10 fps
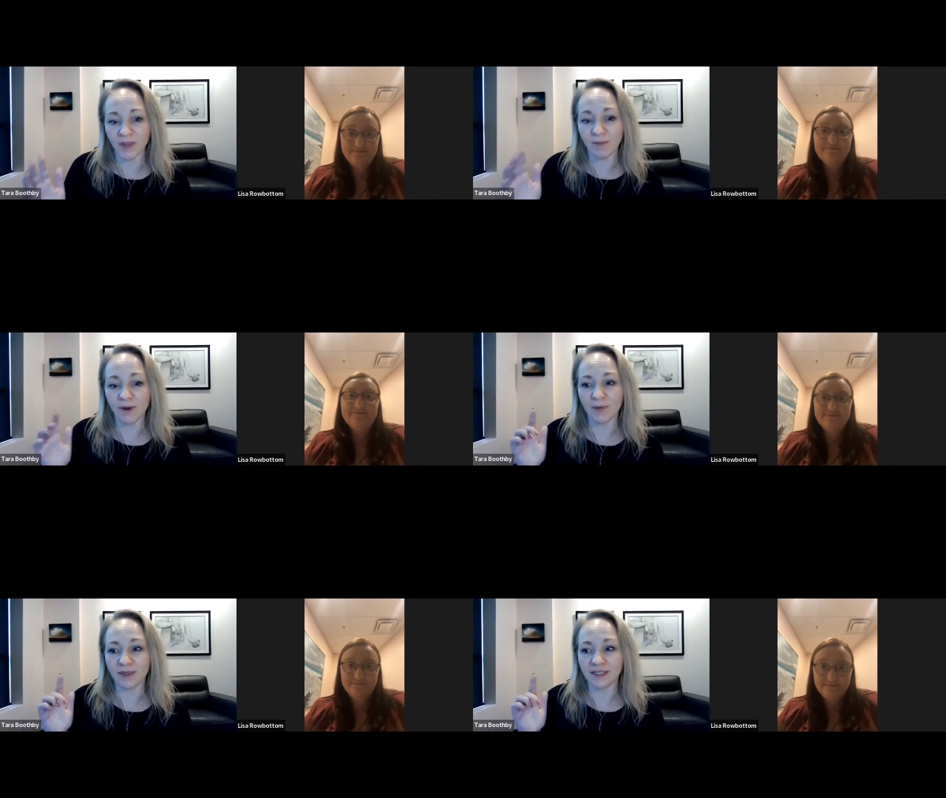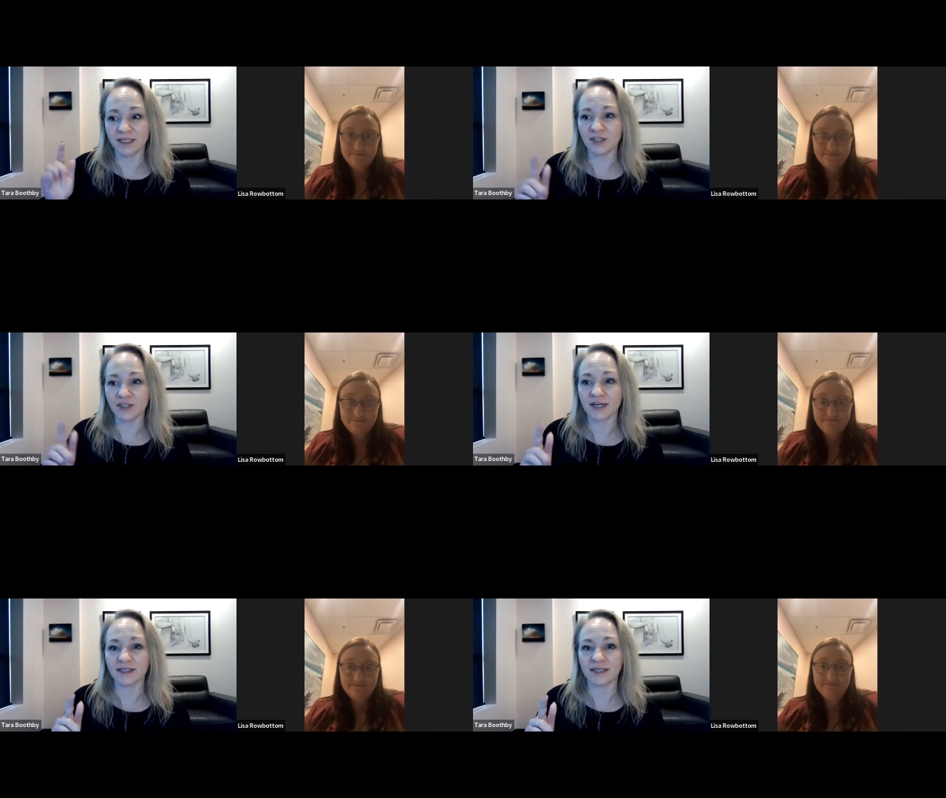Speaker 1: but what's
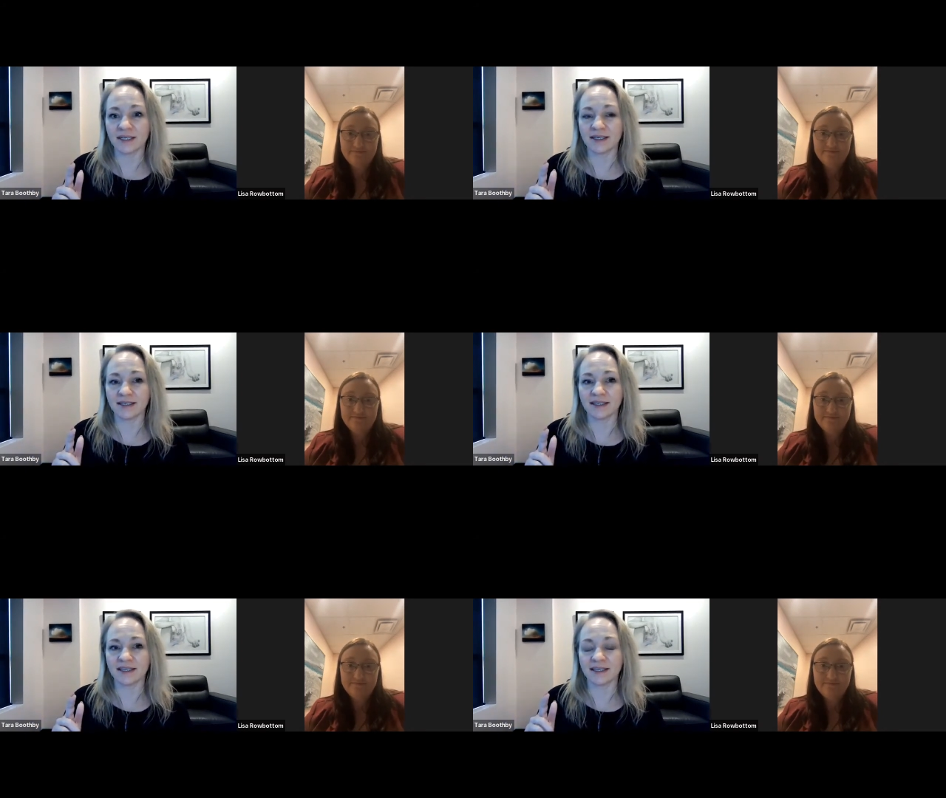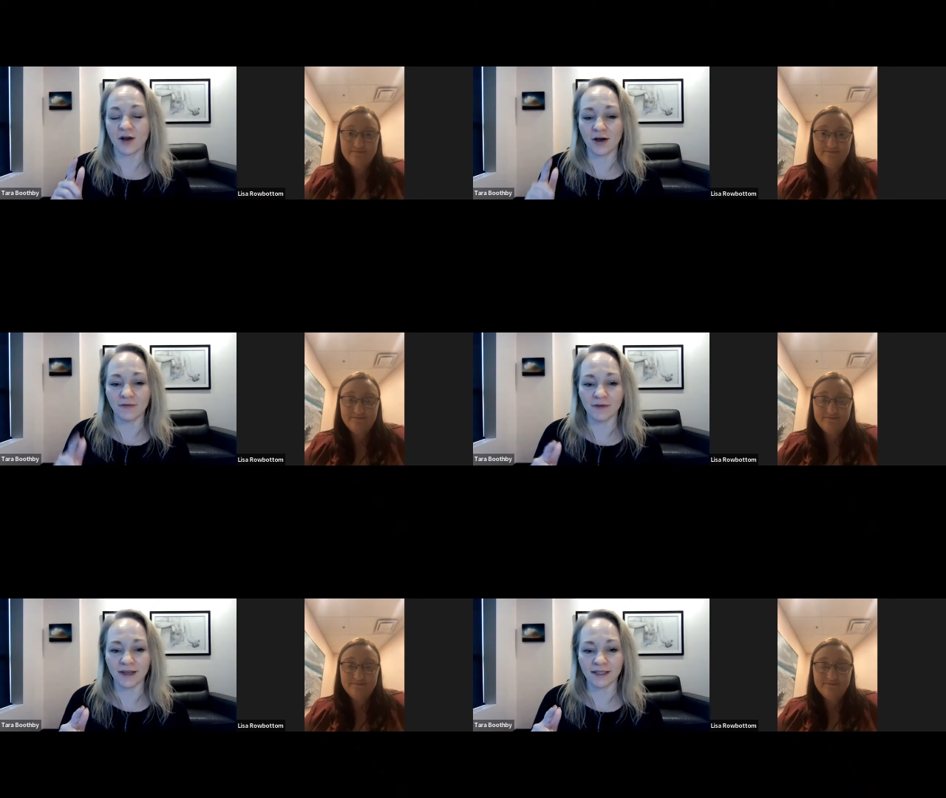interesting is it
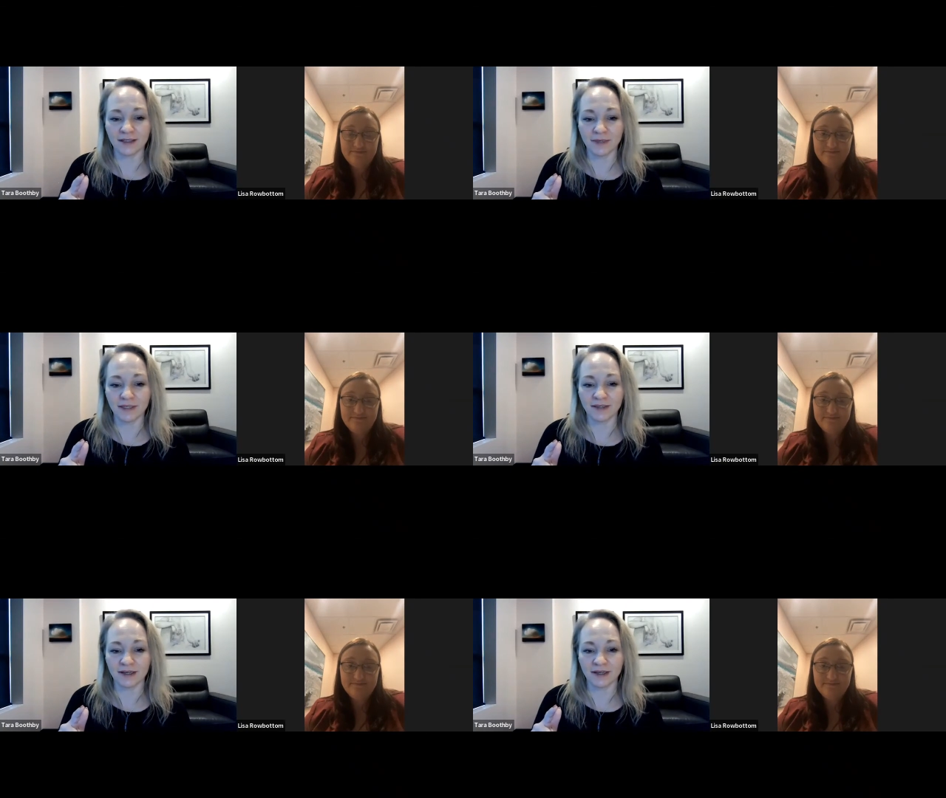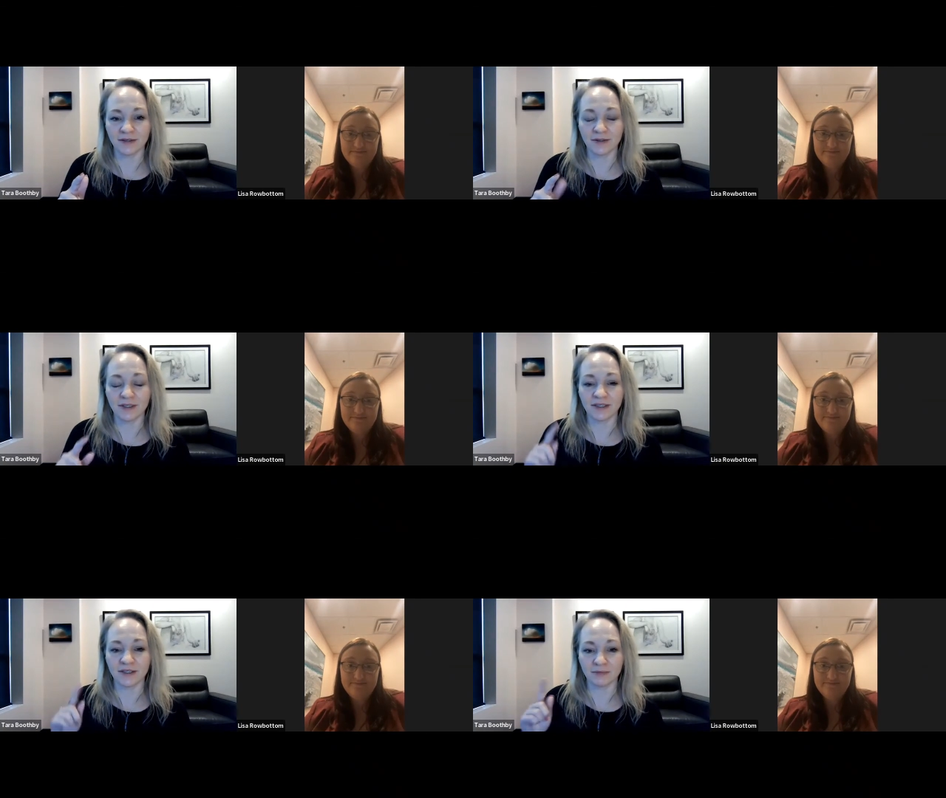often gets
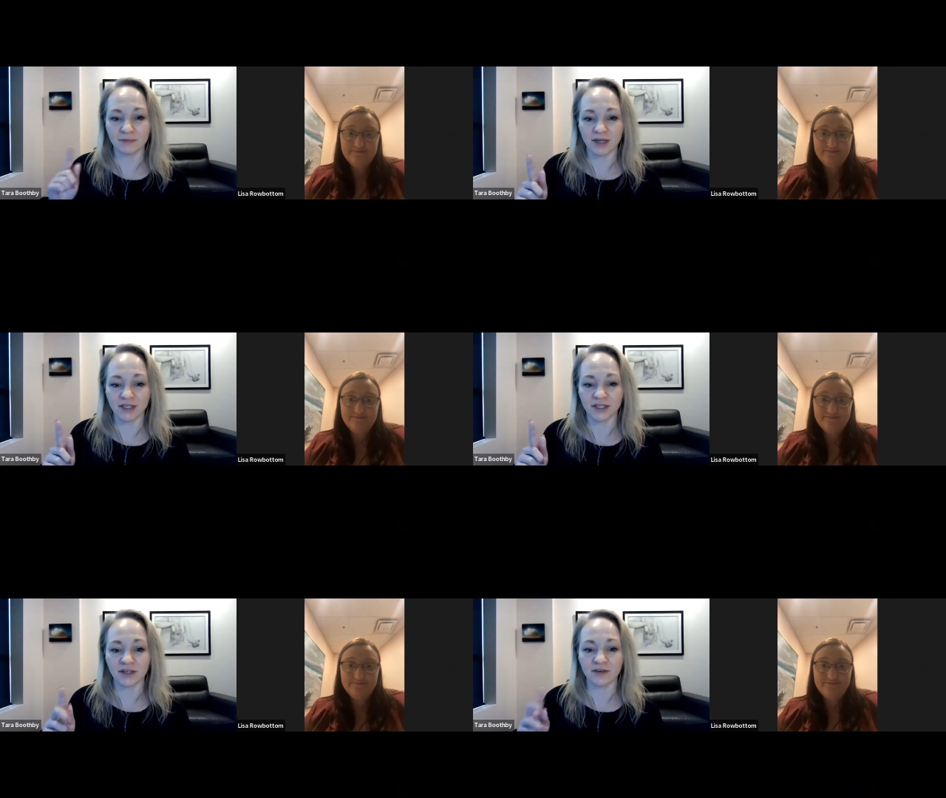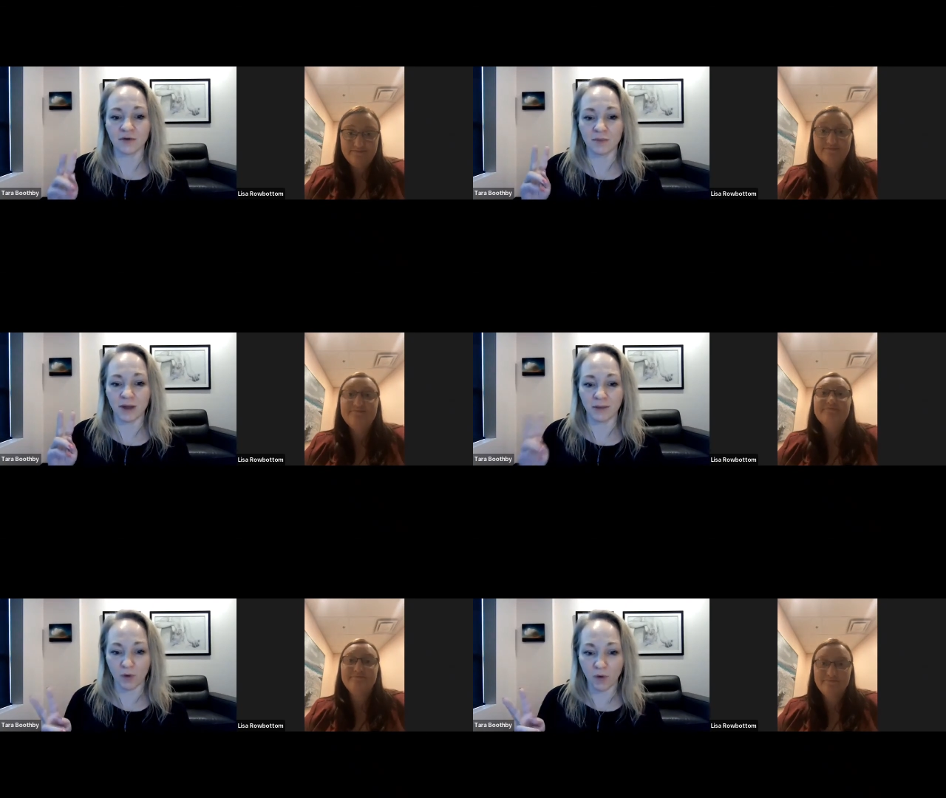misdiagnosed as depression or
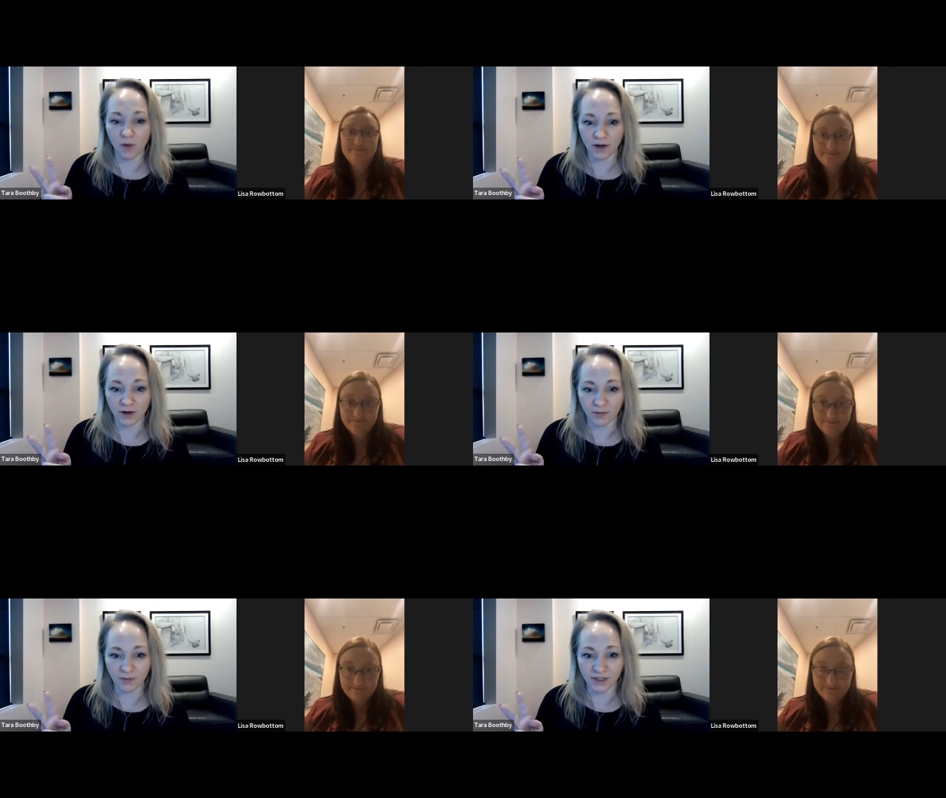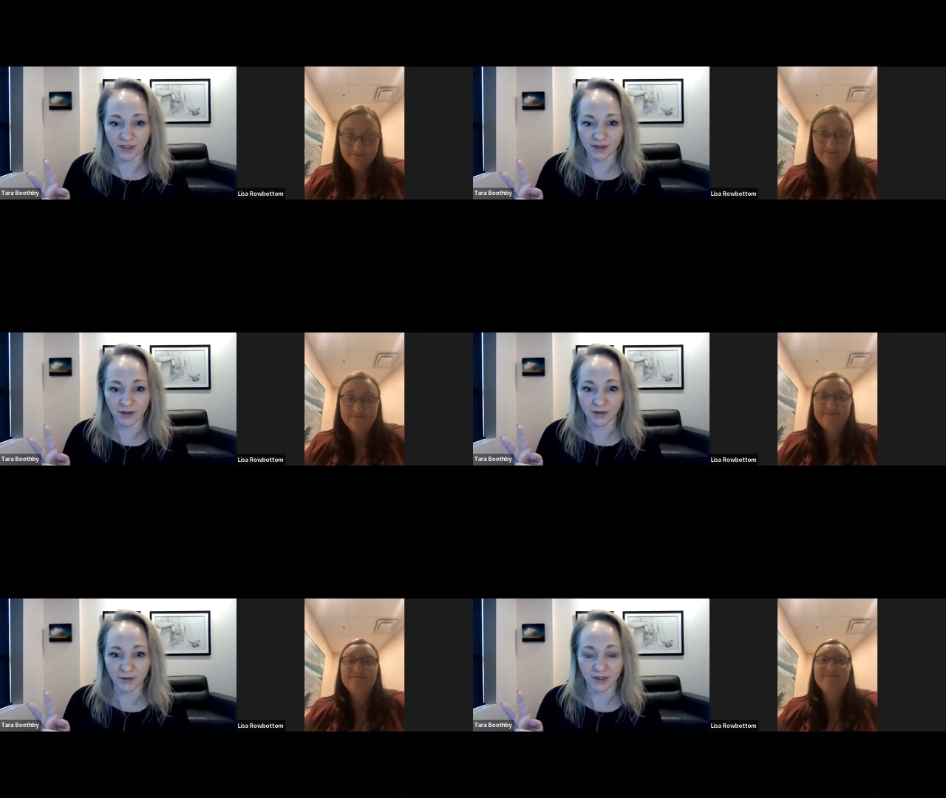bipolar, which is
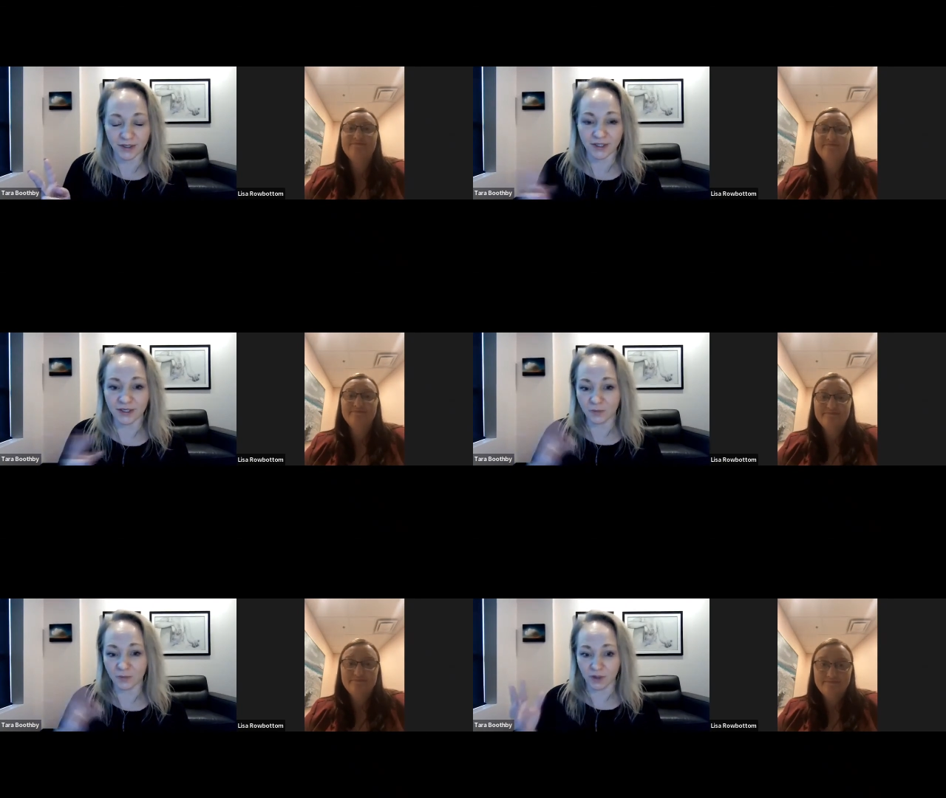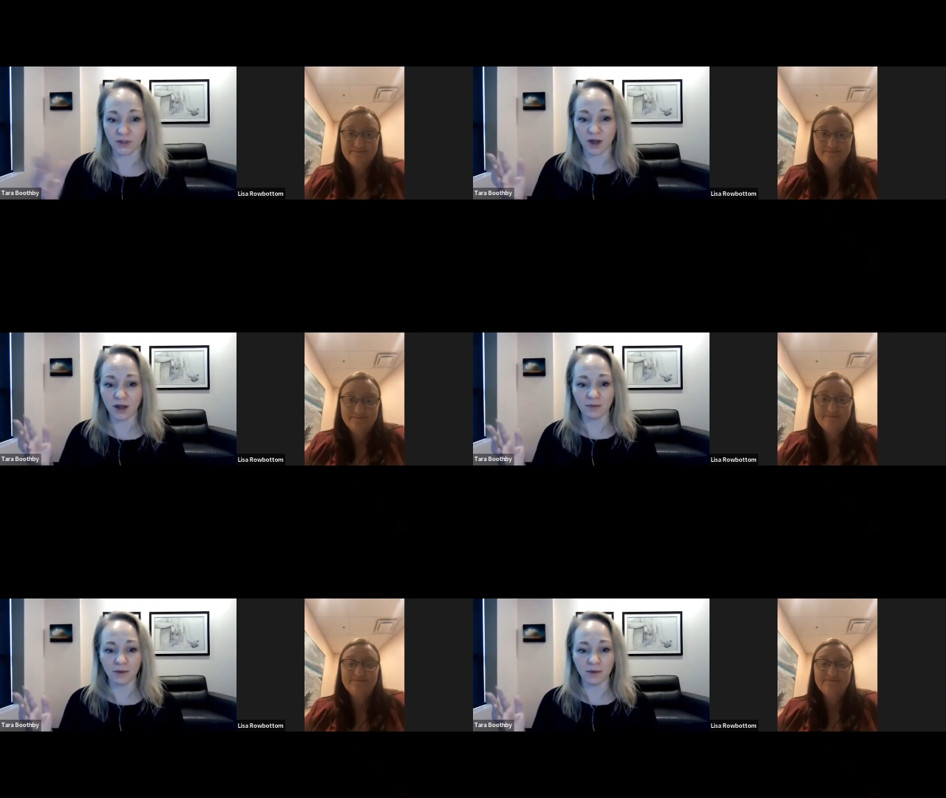also interesting. We're going to talk